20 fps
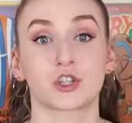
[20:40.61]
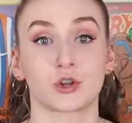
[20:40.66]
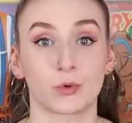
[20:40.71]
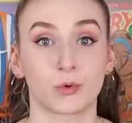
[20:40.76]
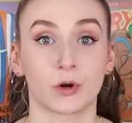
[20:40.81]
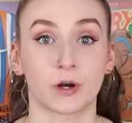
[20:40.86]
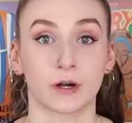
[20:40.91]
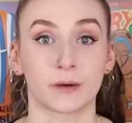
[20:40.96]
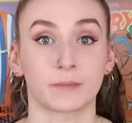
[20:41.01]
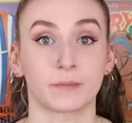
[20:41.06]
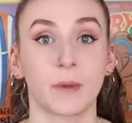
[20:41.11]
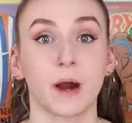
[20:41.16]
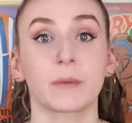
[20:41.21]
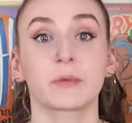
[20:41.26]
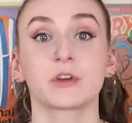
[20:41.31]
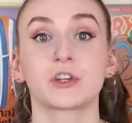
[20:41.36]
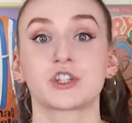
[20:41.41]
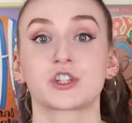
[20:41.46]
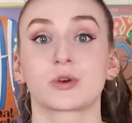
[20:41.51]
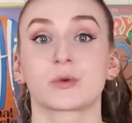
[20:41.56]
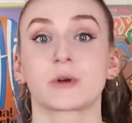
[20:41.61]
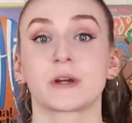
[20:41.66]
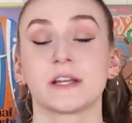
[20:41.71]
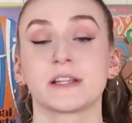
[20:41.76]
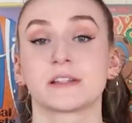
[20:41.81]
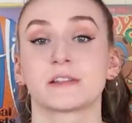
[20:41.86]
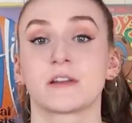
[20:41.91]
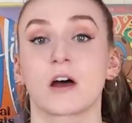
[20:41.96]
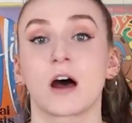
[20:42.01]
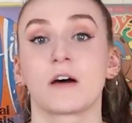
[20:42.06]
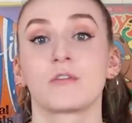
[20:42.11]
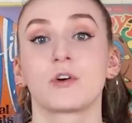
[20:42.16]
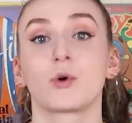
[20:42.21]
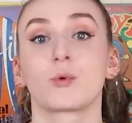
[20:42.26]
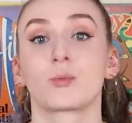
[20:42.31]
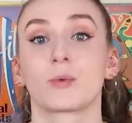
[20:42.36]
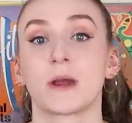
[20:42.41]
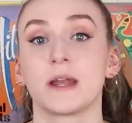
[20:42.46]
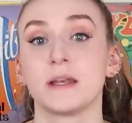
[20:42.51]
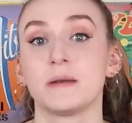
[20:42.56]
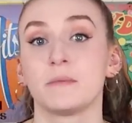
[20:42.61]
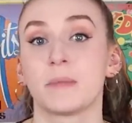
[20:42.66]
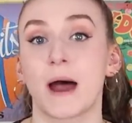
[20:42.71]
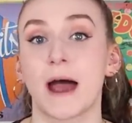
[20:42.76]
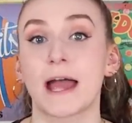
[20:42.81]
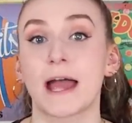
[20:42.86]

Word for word: Shore. Barbary Shore is a novel written